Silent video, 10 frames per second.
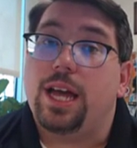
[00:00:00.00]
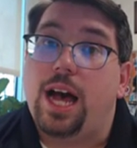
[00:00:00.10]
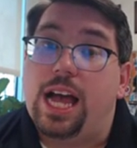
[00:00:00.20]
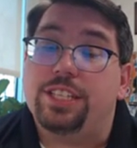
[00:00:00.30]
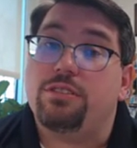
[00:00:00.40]

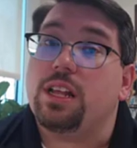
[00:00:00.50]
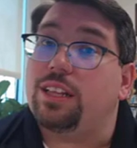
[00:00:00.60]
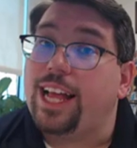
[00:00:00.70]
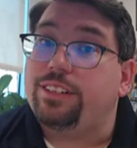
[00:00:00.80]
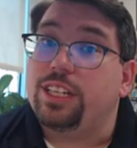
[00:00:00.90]
Uh, is there any
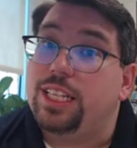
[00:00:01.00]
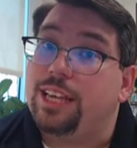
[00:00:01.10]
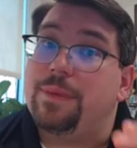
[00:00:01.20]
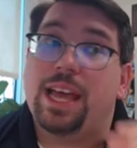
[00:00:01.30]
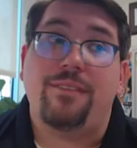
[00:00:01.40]
likelihood that
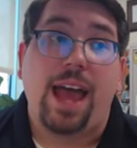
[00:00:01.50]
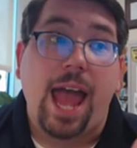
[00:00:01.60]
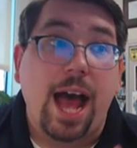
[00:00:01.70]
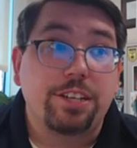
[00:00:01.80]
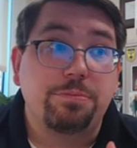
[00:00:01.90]
they may have
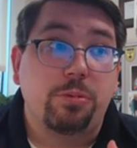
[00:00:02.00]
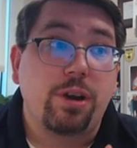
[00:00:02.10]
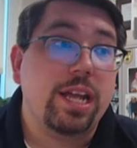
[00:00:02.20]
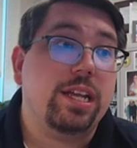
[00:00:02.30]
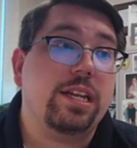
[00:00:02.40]

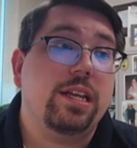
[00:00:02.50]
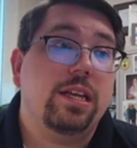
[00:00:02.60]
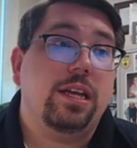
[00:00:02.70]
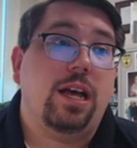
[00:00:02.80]
aspirated?